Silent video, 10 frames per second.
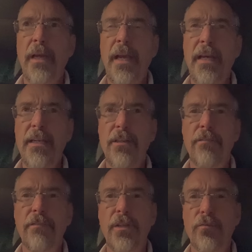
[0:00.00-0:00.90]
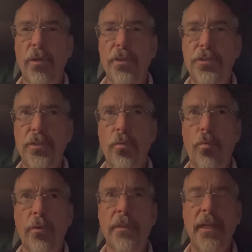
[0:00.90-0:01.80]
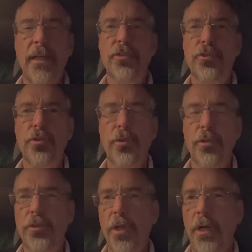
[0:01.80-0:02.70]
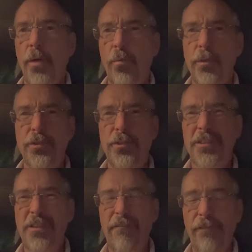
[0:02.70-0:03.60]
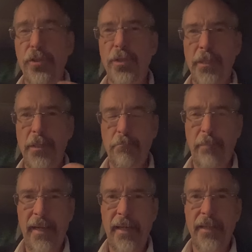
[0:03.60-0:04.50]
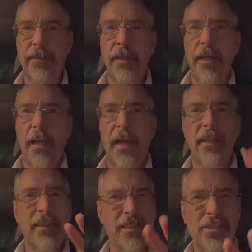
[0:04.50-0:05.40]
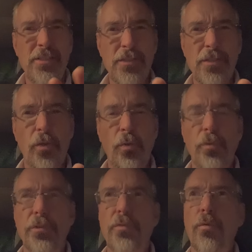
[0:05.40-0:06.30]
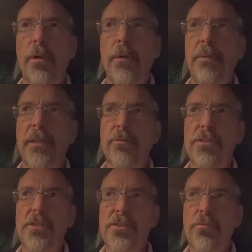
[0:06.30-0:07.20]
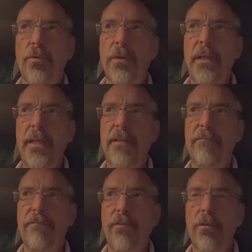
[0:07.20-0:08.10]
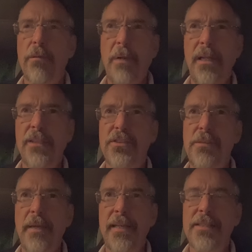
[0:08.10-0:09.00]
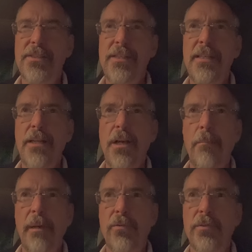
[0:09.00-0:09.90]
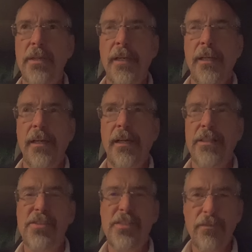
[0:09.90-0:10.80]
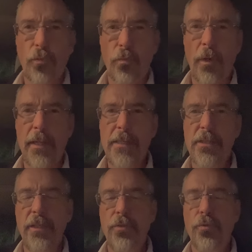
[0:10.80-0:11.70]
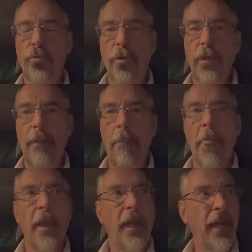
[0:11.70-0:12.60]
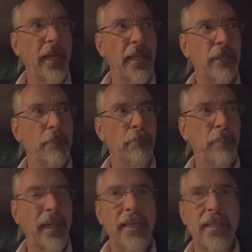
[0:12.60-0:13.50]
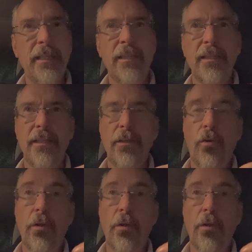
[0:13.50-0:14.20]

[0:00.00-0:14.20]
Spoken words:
head of the Russian Orthodox Church was just officially banned. And this isn't the whole story, but there was a story in Foreign Policy magazine about civil rights in Ukraine and banning the